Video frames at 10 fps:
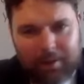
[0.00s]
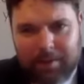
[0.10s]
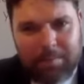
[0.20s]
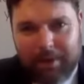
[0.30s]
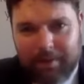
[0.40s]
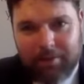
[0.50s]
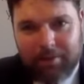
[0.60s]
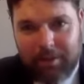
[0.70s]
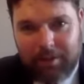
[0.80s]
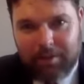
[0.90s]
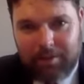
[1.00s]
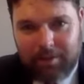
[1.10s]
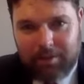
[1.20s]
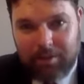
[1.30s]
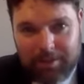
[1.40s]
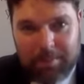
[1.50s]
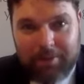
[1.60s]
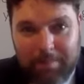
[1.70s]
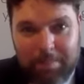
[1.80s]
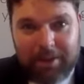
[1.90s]
that's massive, and it, it, there's a bit of
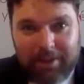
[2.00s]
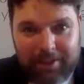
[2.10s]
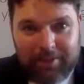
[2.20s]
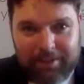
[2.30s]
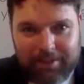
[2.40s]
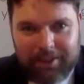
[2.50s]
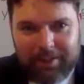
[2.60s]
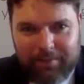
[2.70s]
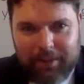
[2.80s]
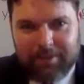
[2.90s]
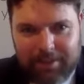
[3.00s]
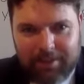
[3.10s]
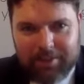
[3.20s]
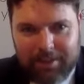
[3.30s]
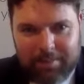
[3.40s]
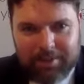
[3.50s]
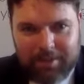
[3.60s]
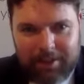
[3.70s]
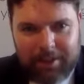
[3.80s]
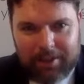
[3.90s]
empathy there, and uh, yeah.
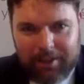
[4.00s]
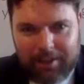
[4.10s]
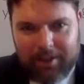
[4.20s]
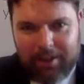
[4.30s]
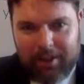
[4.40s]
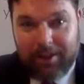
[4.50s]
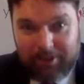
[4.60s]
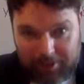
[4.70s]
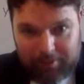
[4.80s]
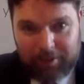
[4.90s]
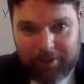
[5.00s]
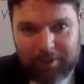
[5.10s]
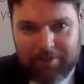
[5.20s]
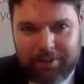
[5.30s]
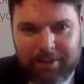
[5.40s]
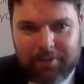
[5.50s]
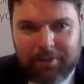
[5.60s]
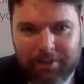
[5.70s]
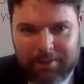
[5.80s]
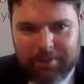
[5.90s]
and all that. Yeah, and she's very good. I was in there a few
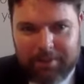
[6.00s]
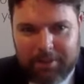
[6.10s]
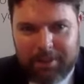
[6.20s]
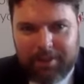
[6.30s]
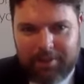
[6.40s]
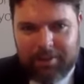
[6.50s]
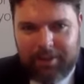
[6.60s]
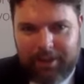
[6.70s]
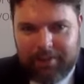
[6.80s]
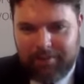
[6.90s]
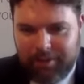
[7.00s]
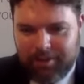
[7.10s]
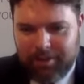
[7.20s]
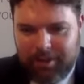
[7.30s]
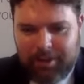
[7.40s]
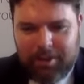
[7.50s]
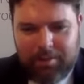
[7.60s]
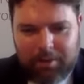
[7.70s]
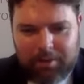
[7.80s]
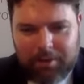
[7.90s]
times as well. Like so, yeah, without
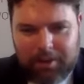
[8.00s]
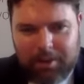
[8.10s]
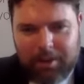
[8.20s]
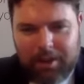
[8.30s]
without a doubt.